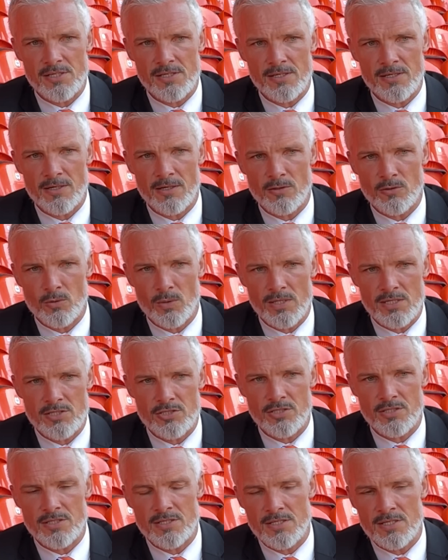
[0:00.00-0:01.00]
or
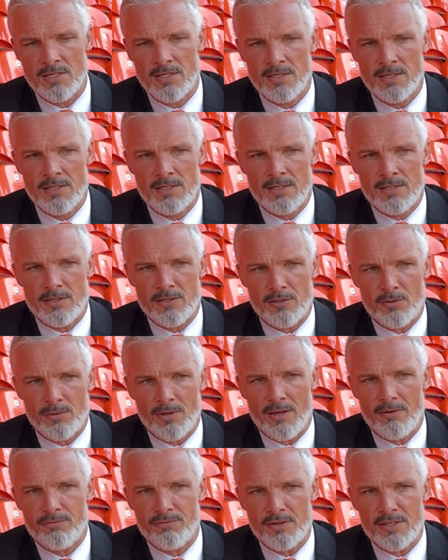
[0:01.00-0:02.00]
questions, you know,
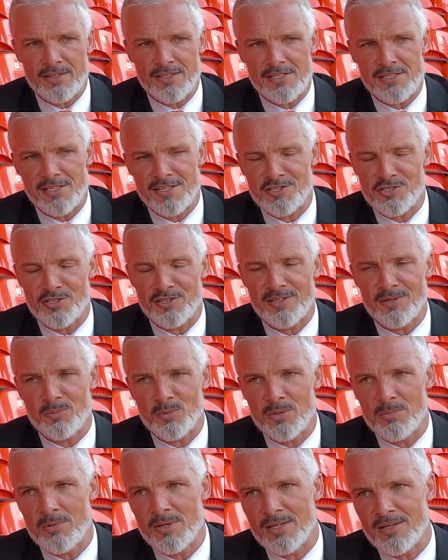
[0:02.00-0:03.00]
every decision that
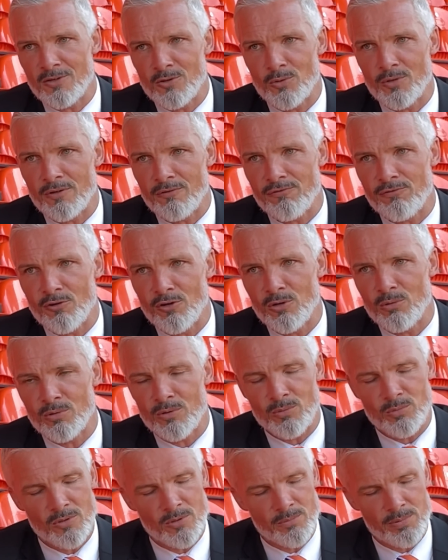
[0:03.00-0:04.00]
we make going
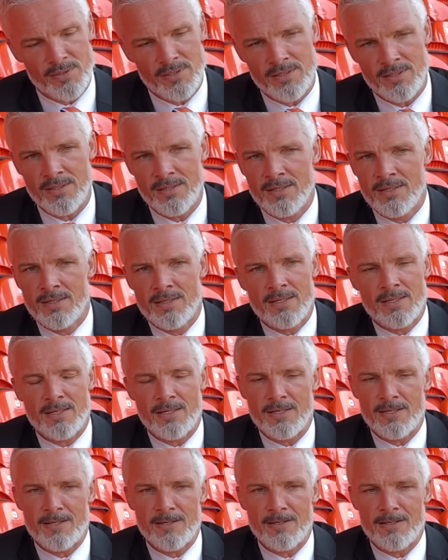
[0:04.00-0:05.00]
forward will be
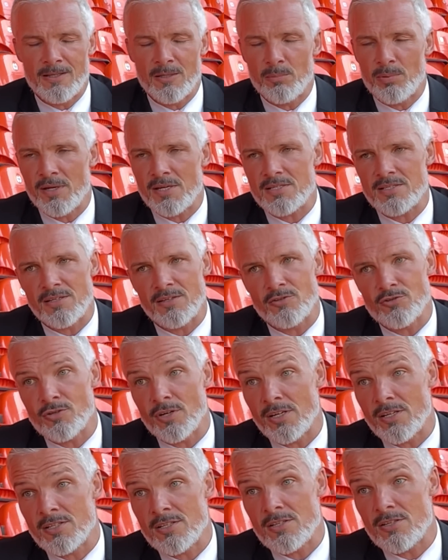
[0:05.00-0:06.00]
in the best
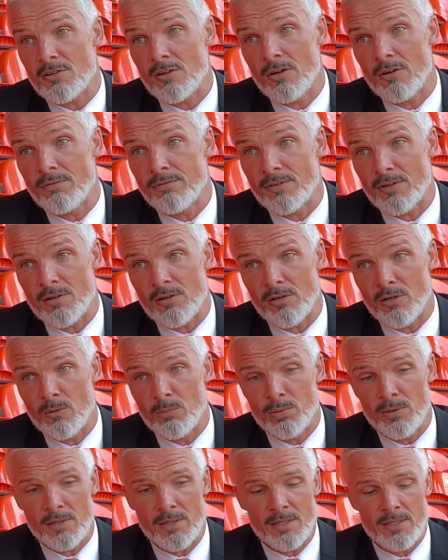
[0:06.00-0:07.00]
interests of the
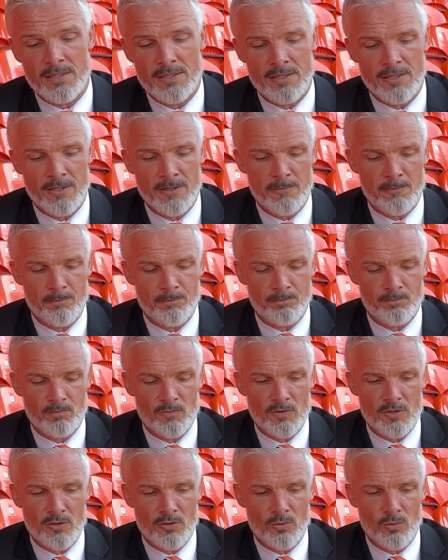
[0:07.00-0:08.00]
club. And,
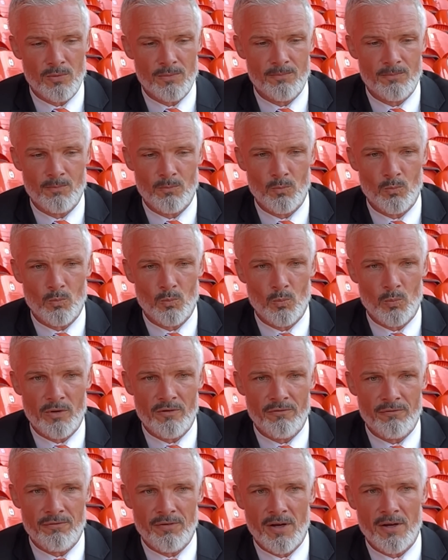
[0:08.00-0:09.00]
you know, we're
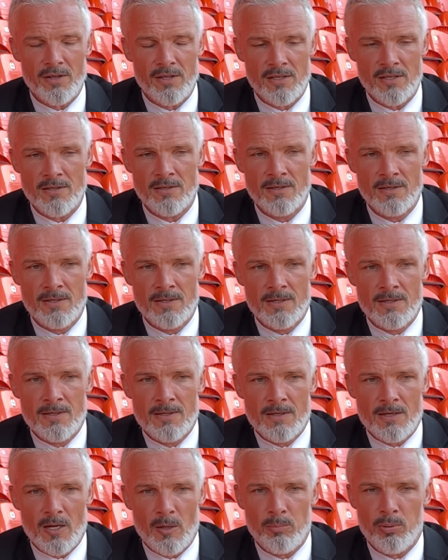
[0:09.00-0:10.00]
very
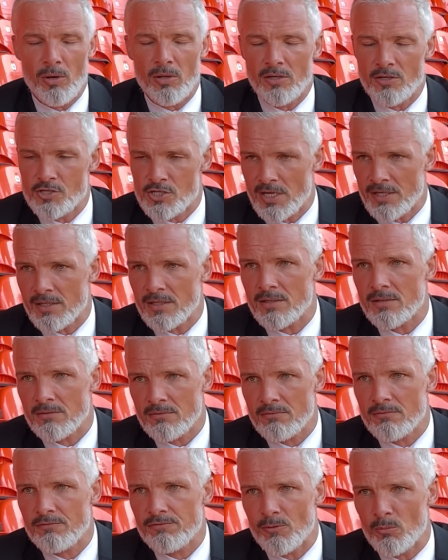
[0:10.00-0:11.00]
apologetic
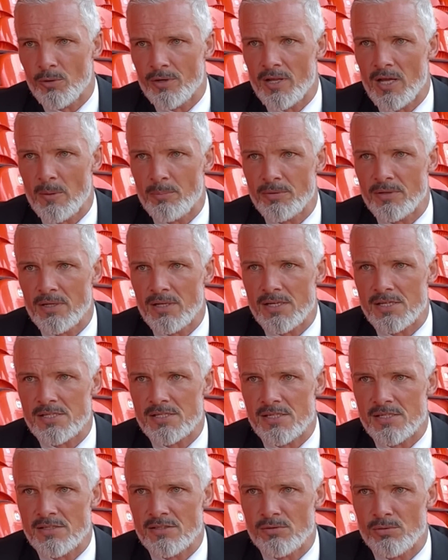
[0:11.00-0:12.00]
for what happened last
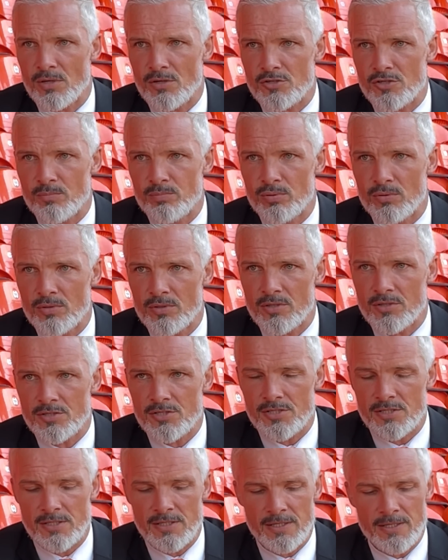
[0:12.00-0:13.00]
season to our
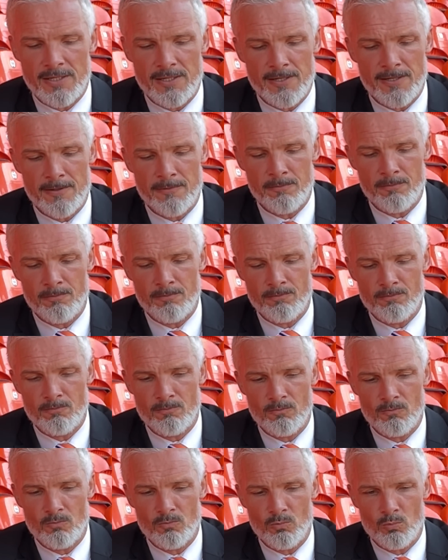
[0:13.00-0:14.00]
supporters. We're
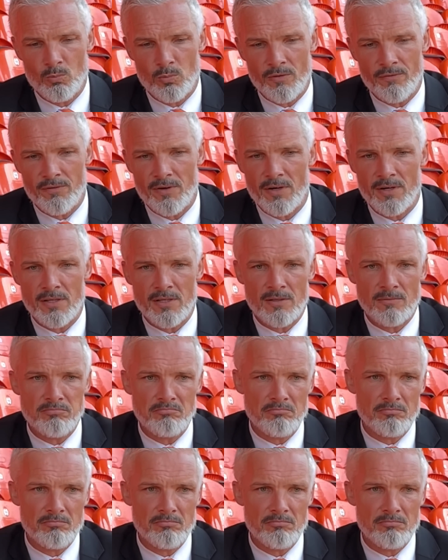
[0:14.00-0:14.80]
very